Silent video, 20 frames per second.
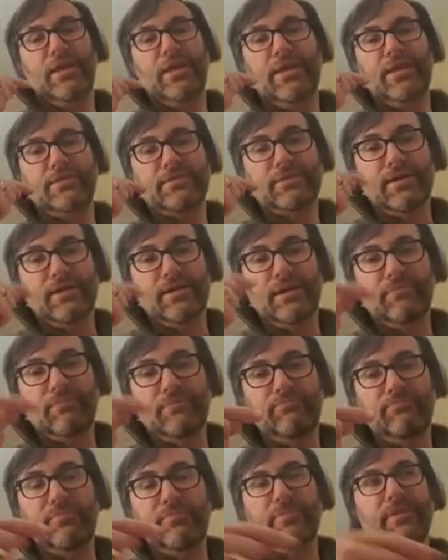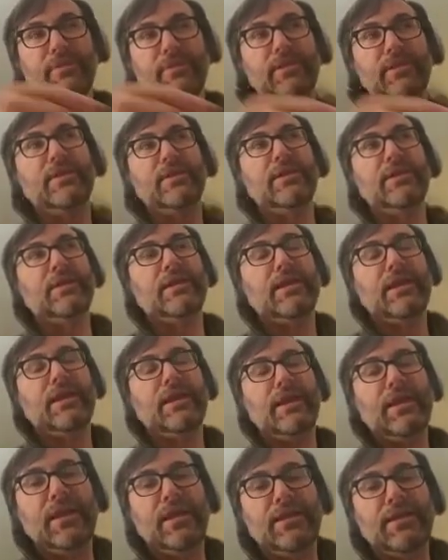a
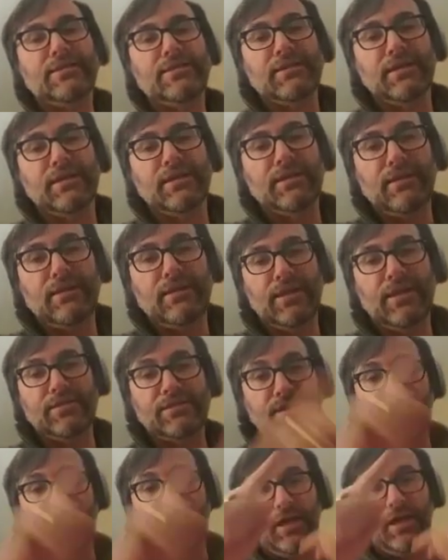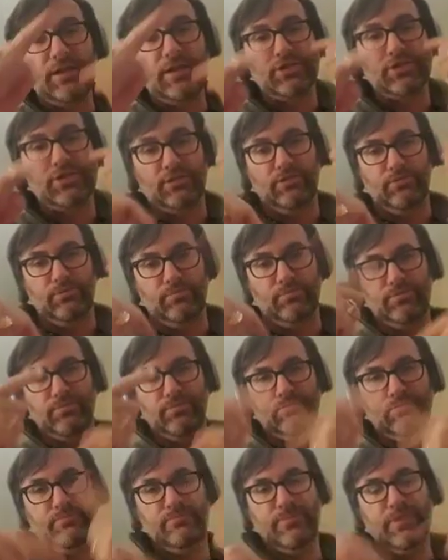it's a logic loop
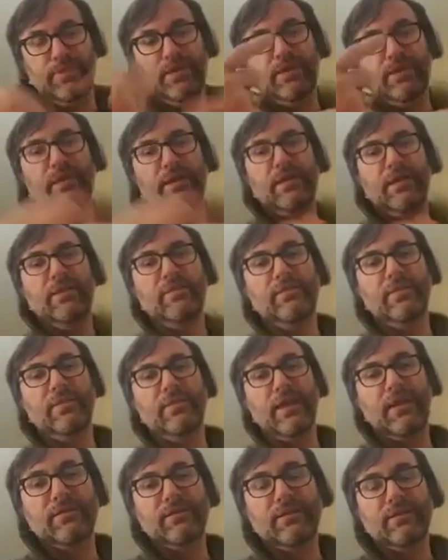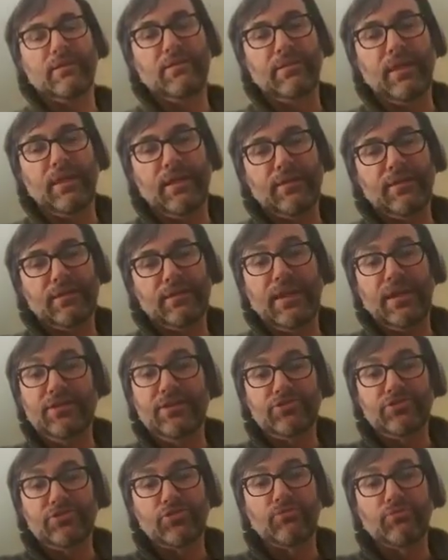that
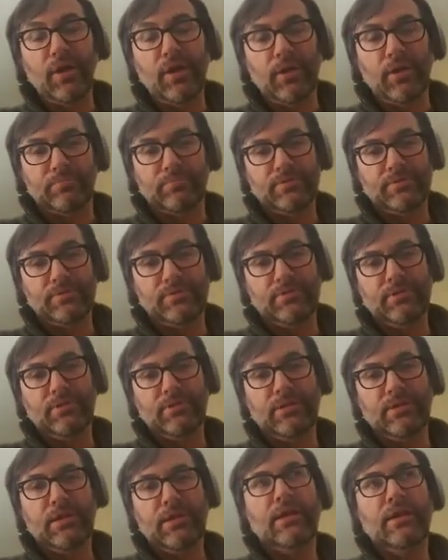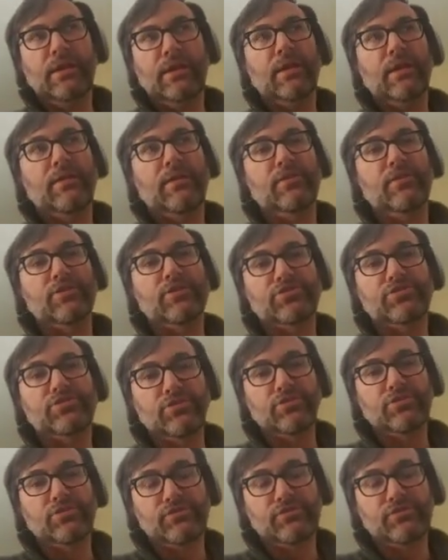interrupts the
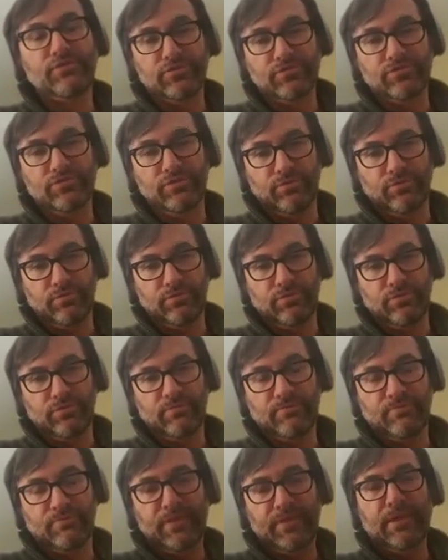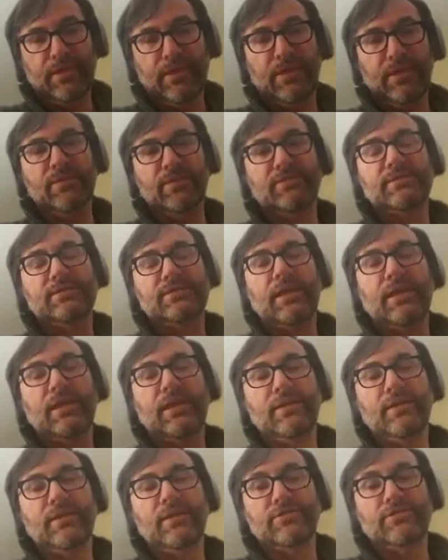search for truth. Instead,
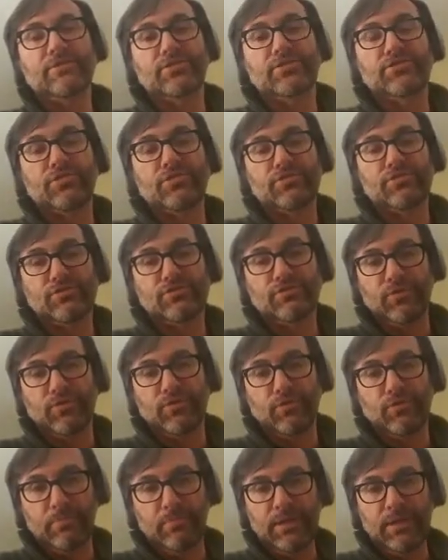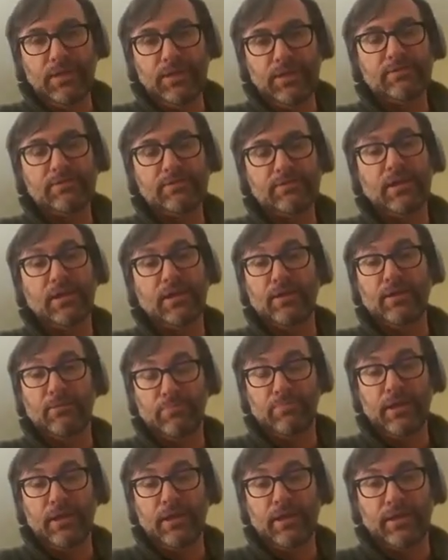it's a search for obedience and
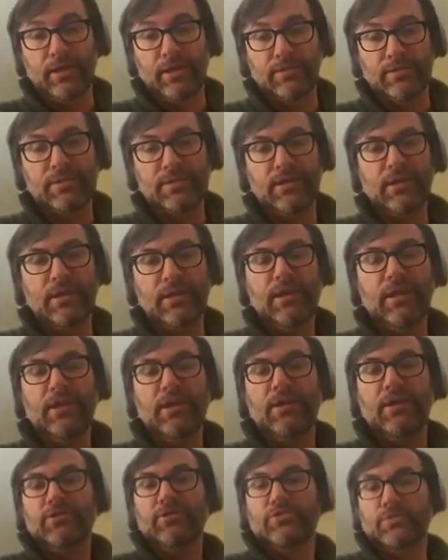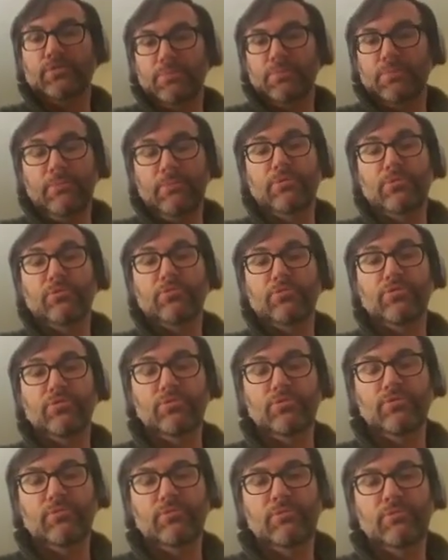compliance to people
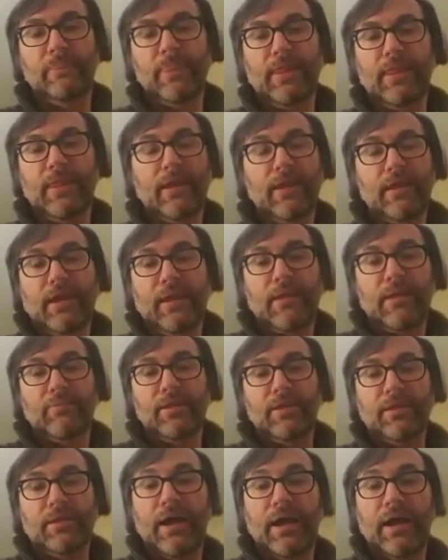who, I mean, I